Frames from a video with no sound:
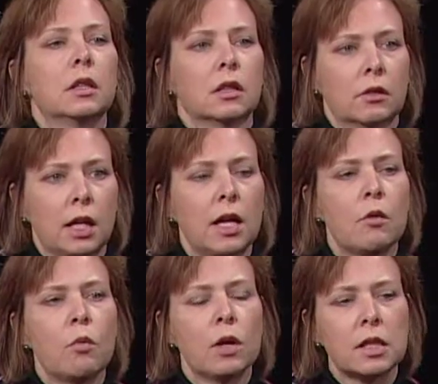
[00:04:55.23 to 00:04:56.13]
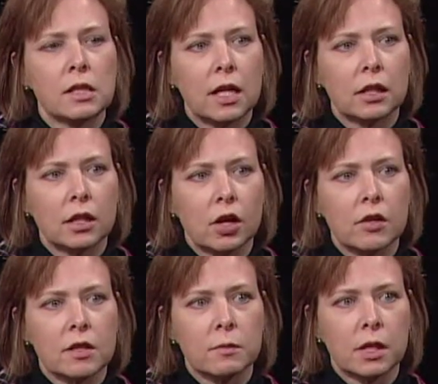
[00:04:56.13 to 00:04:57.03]
Okay. What exactly are
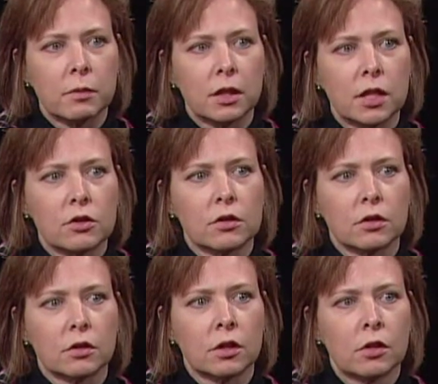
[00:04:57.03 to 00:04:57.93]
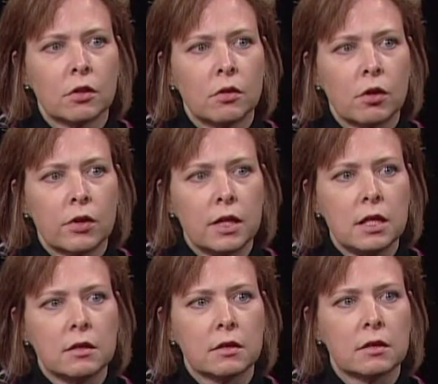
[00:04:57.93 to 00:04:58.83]
these manipulations or
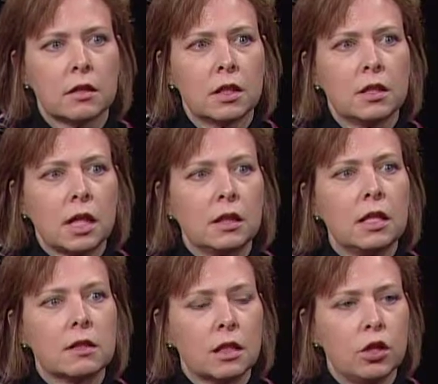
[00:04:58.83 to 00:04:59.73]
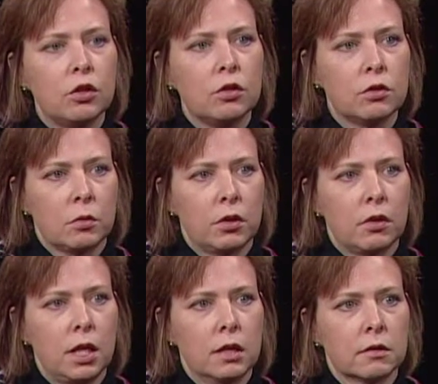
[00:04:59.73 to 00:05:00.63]
these techniques that you use with your
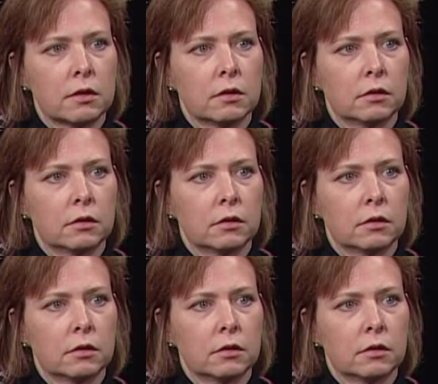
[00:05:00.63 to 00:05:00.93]
hands?